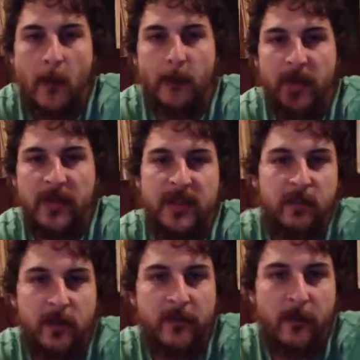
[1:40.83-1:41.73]
But this
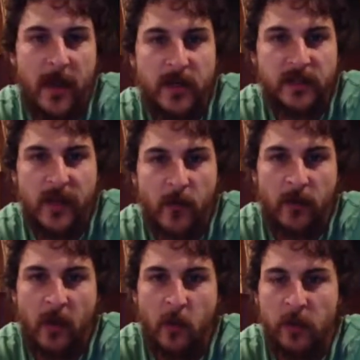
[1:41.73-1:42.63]
little information that
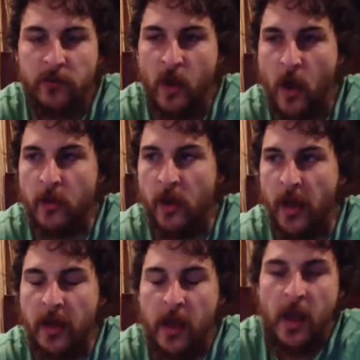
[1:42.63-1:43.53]
they would have known,
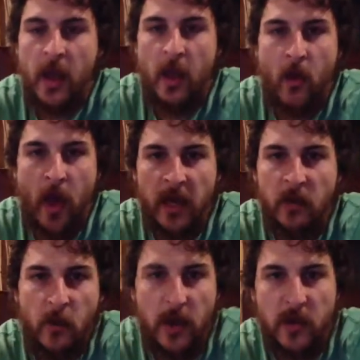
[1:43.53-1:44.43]
like
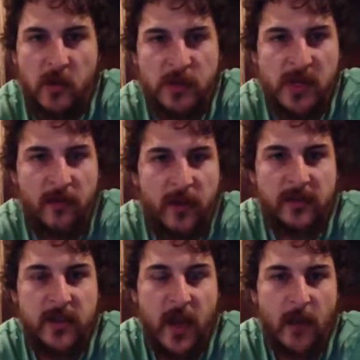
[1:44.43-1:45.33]
anyone who's ever
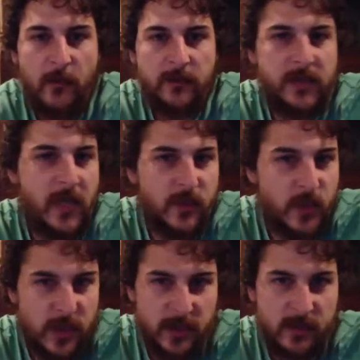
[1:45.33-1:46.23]
done
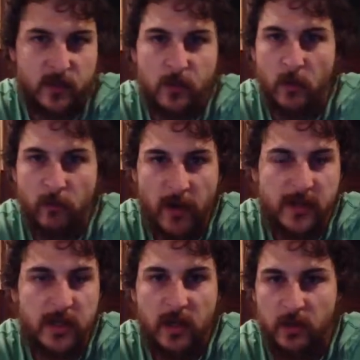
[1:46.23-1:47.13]
jiu-jitsu or
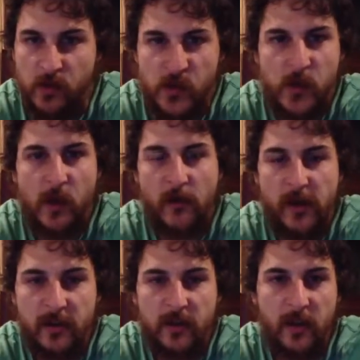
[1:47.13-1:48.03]
wrestling or judo or
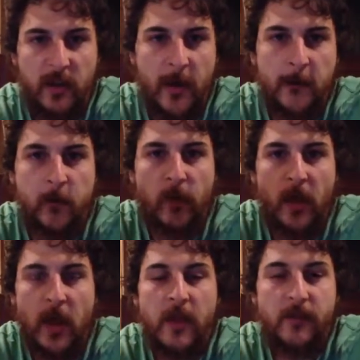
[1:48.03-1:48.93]
anything like that,
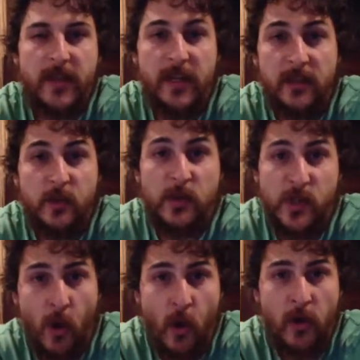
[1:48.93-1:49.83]
if you get into a
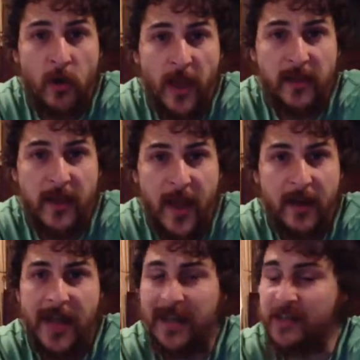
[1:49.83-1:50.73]
choke like that
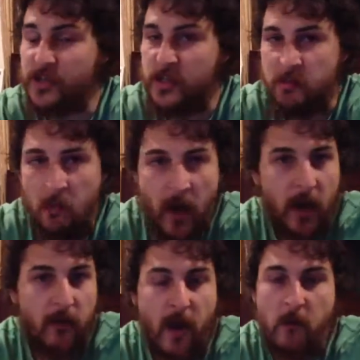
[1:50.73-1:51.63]
and it's just muck
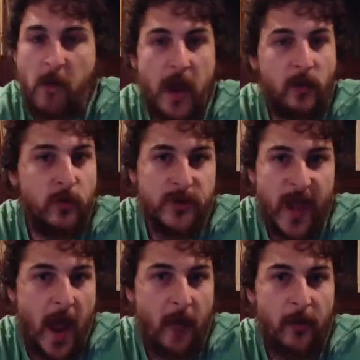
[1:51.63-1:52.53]
around, man, you
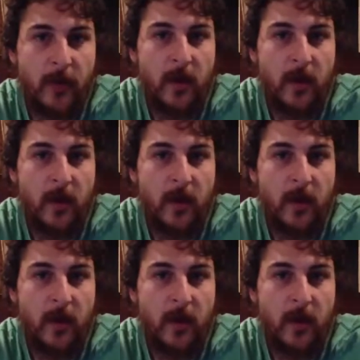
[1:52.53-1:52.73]
tap.